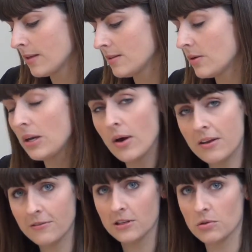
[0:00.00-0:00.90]
So I know how
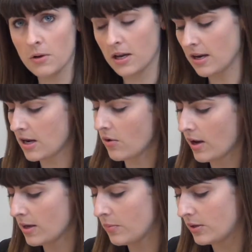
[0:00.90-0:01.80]
to fix a run-on. I know
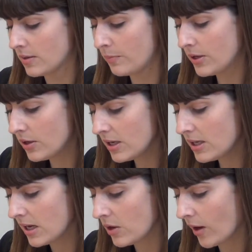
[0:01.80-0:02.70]
I can put a
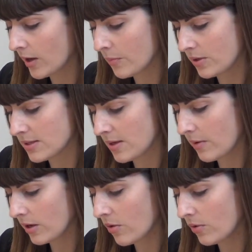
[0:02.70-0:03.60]
period, I know I can put a
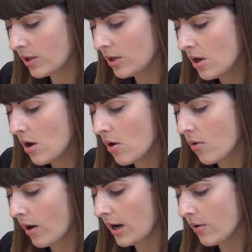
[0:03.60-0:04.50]
semicolon,
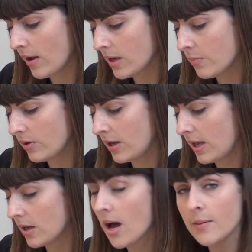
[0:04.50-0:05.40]
or I know I could put
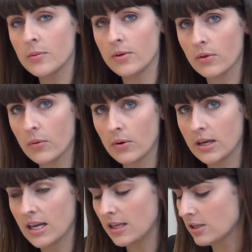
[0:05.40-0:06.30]
a comma with a
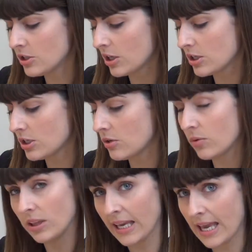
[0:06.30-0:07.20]
coordinating conjunction, a
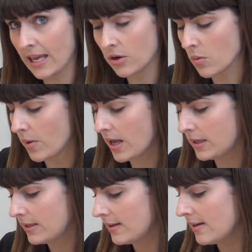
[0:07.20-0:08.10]
word like and or but.